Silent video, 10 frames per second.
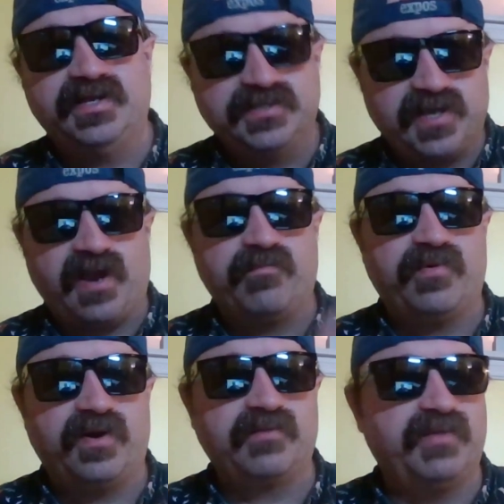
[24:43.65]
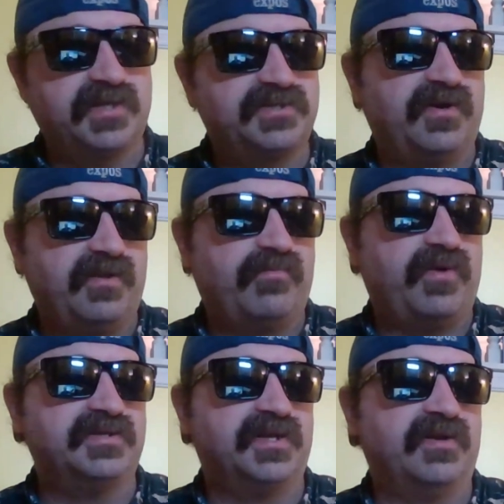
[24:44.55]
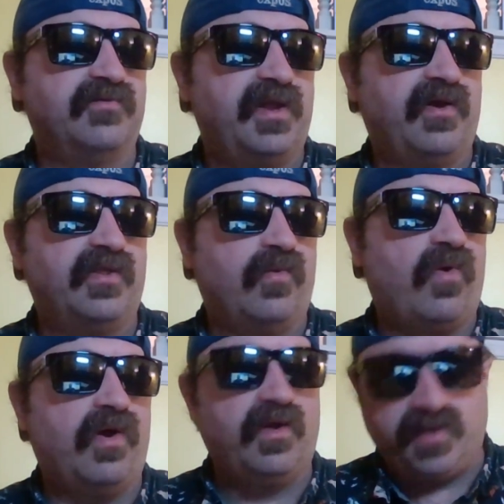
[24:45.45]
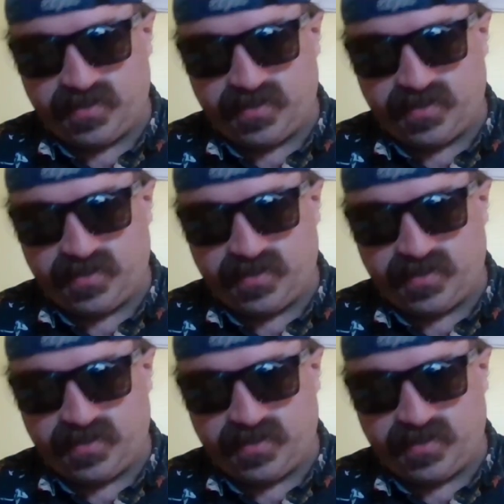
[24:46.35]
He's got a picture of the president right on the wall